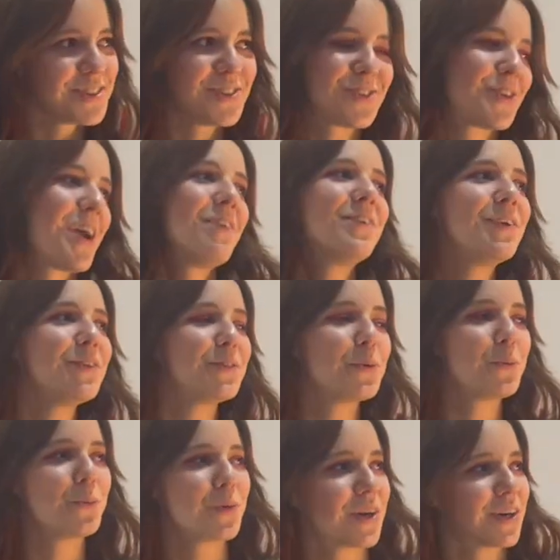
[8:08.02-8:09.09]
to travel the
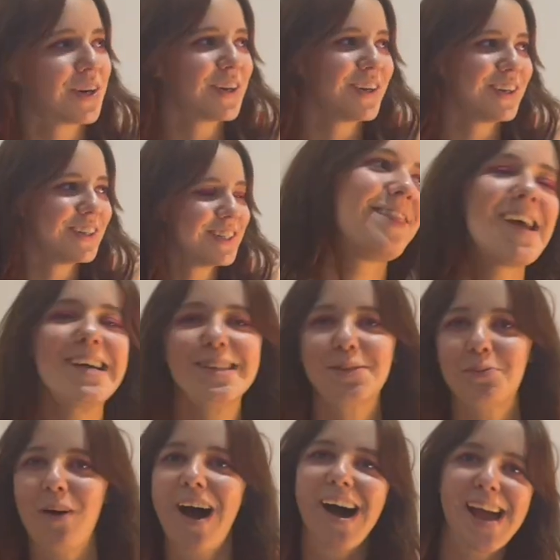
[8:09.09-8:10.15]
world.
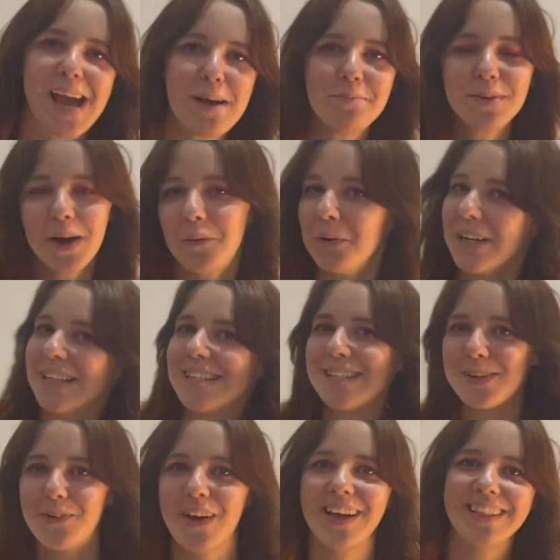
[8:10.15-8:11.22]
That's why I'm going
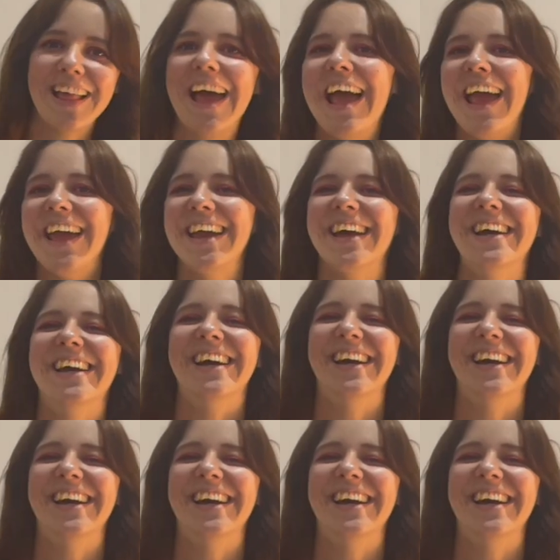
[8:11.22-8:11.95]
to LA.